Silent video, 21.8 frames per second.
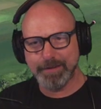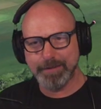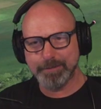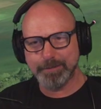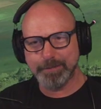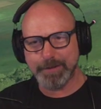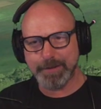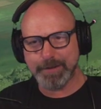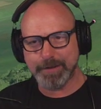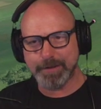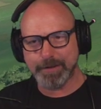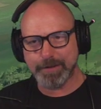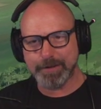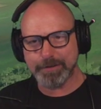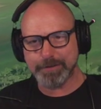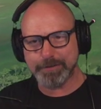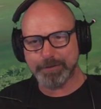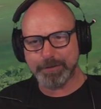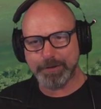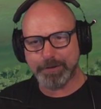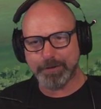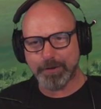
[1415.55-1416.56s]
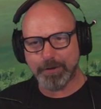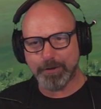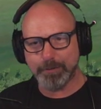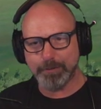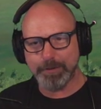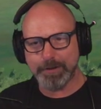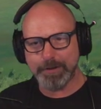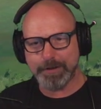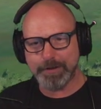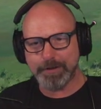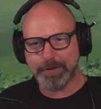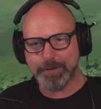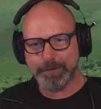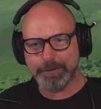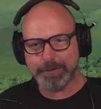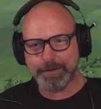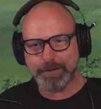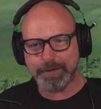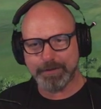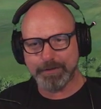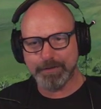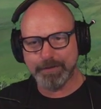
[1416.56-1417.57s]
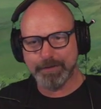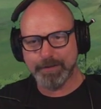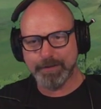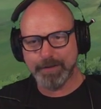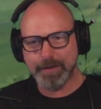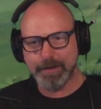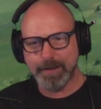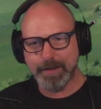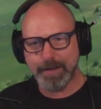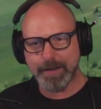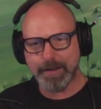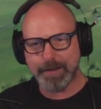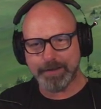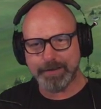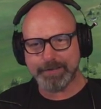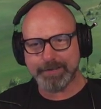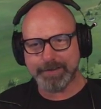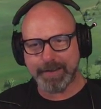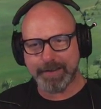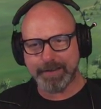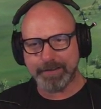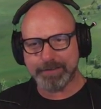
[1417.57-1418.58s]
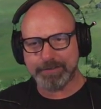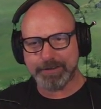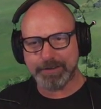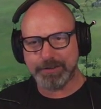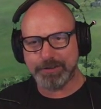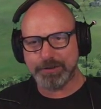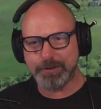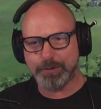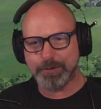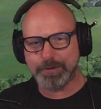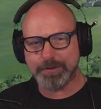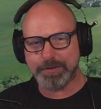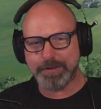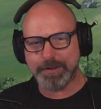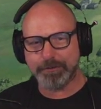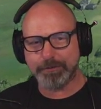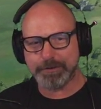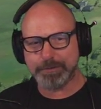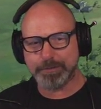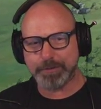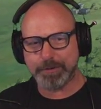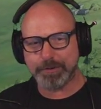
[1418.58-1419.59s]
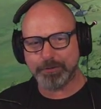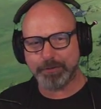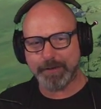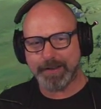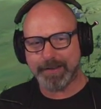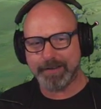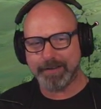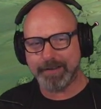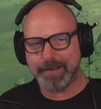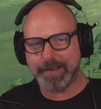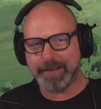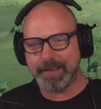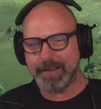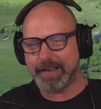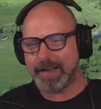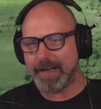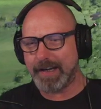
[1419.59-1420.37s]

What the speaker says: because we're only using. I gotta say, there's a huge difference between the